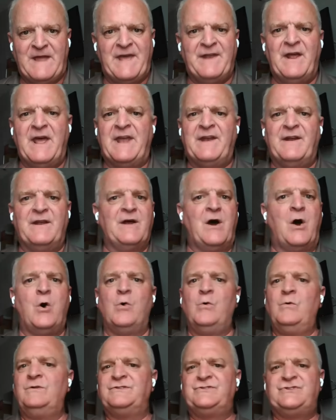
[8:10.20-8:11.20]
And
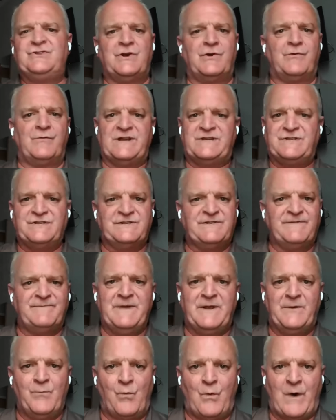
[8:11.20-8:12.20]
whole generations of
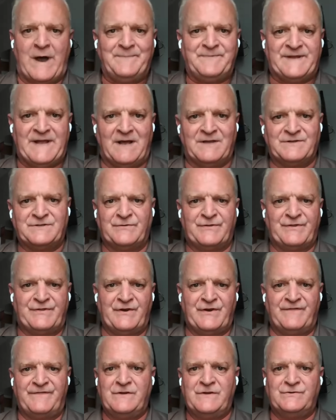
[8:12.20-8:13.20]
men wiped out, so that
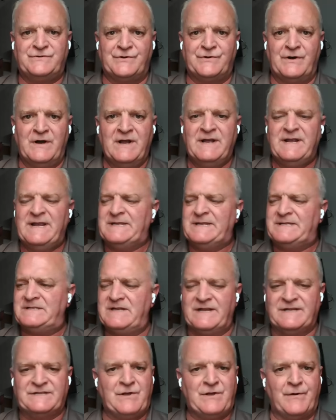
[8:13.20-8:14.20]
their future
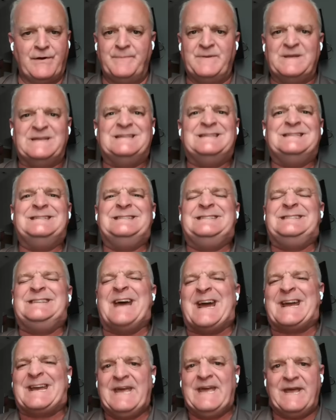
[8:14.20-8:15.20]
is going to be
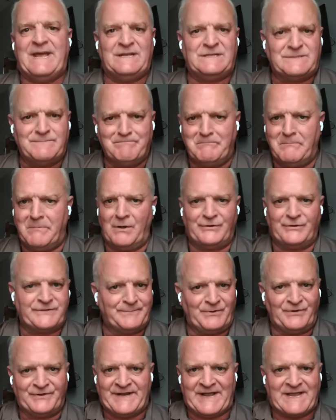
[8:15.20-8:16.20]
decades,
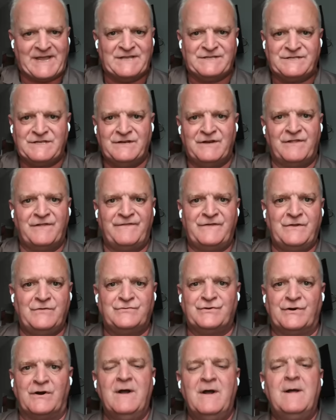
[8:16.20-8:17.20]
multiple decades into the
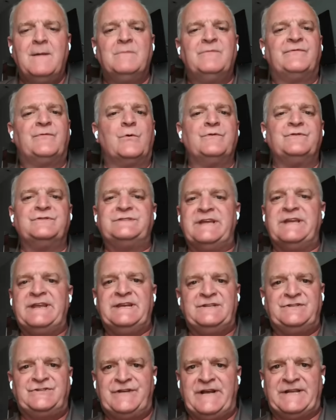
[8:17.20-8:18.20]
future before there's
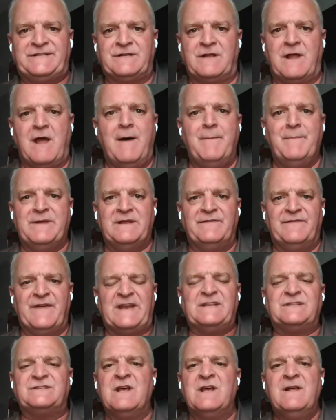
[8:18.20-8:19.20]
any chance to come in.
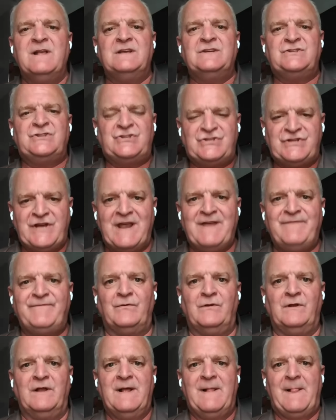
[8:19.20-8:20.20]
That is
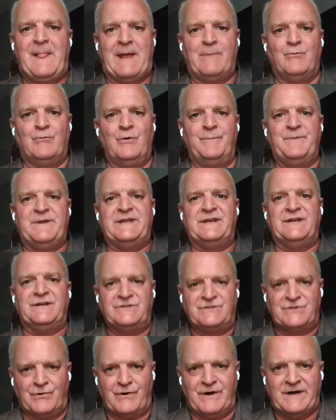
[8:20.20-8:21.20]
shameful and will be an
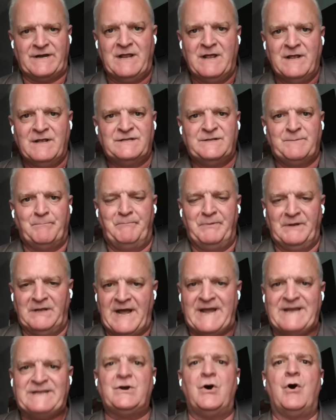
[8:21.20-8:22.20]
enduring
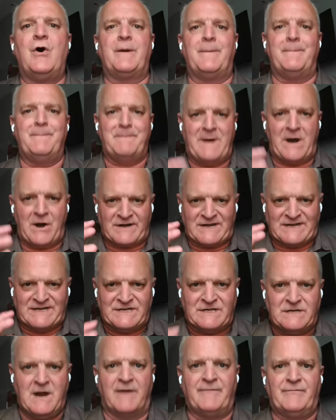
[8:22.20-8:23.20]
blight on
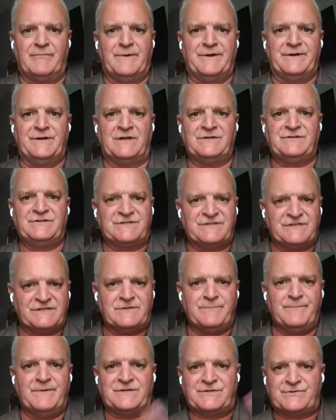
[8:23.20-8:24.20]
American government, not just this
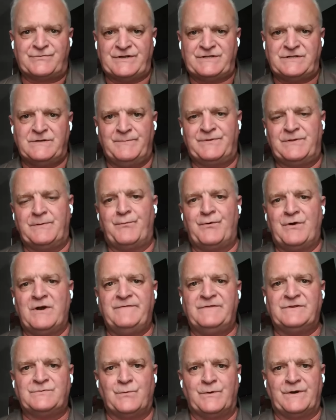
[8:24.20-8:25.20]
administration, but the
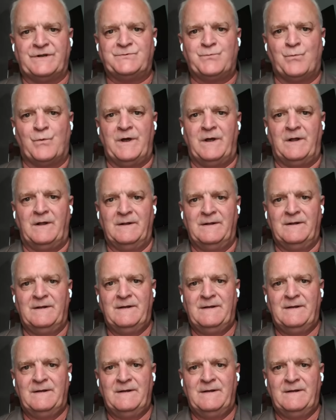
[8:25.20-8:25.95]
previous one as well.